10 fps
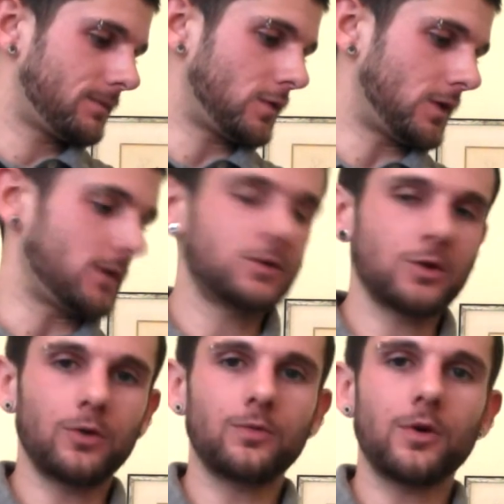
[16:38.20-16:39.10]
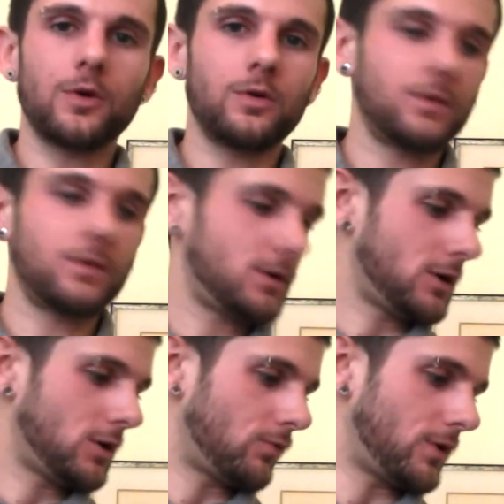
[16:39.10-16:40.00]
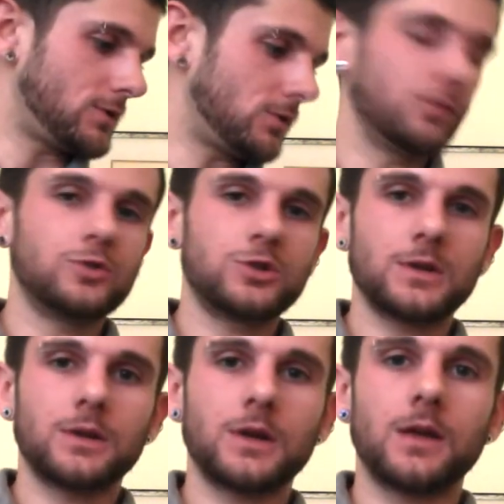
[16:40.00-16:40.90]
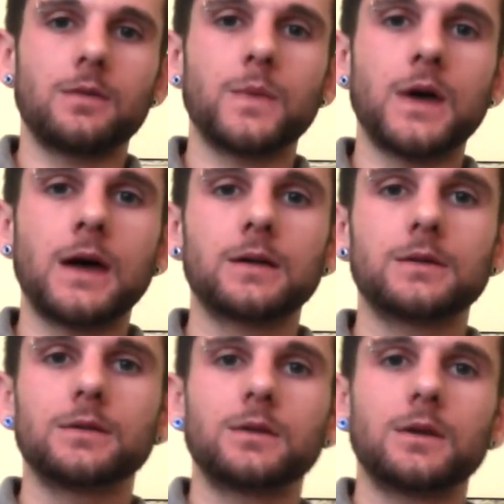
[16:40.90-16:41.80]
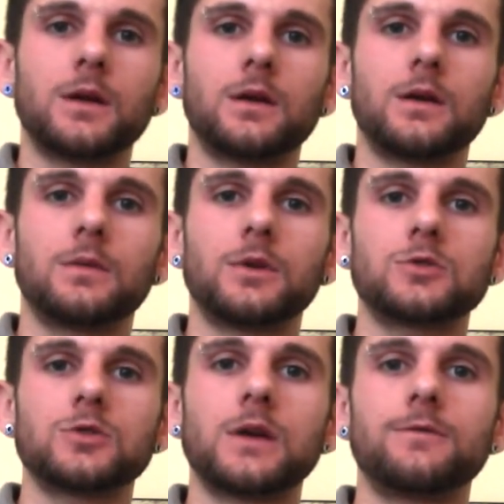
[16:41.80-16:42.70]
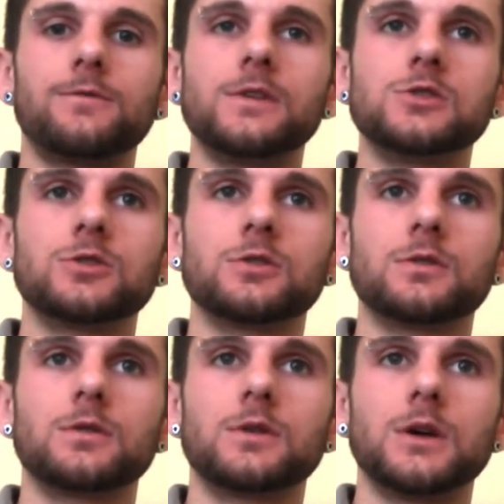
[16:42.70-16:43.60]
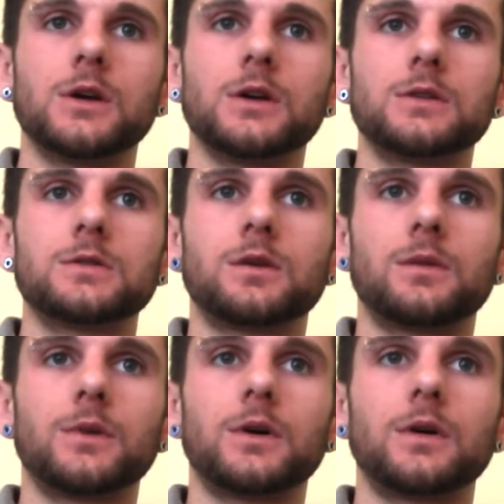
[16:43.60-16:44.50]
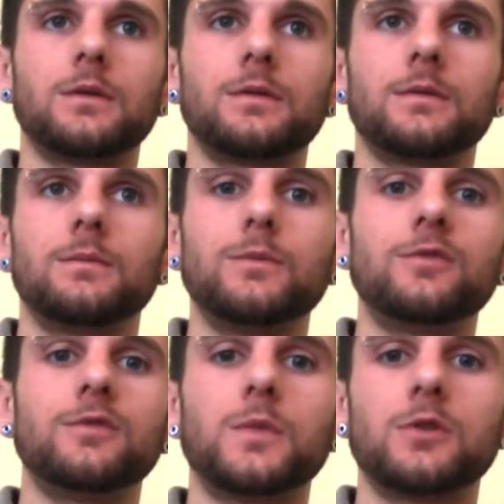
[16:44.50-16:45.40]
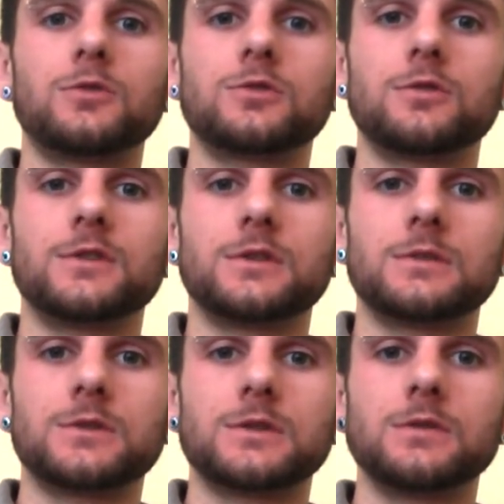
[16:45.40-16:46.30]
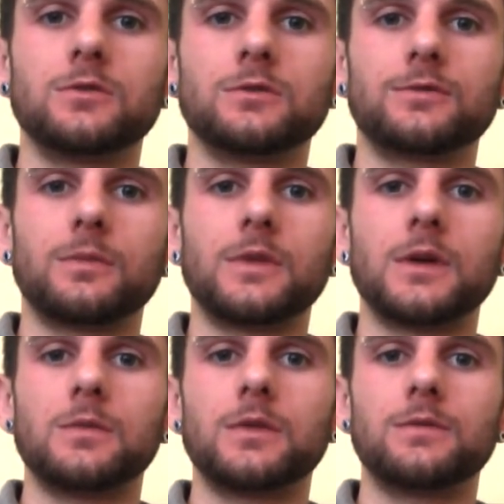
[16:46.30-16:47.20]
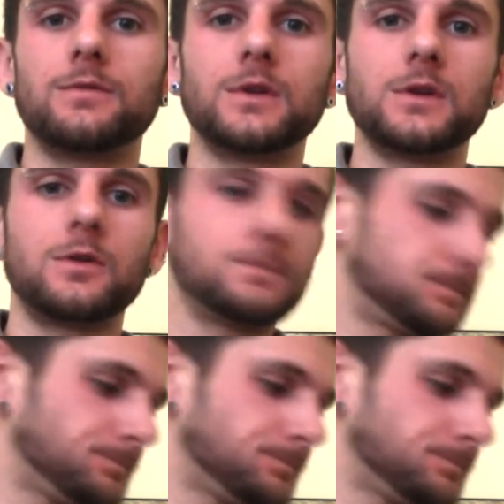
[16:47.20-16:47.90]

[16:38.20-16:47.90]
we had Toad Road, Resolution, and the Pact, and I'm going to try to feature some movie posters and some stills from them in the video.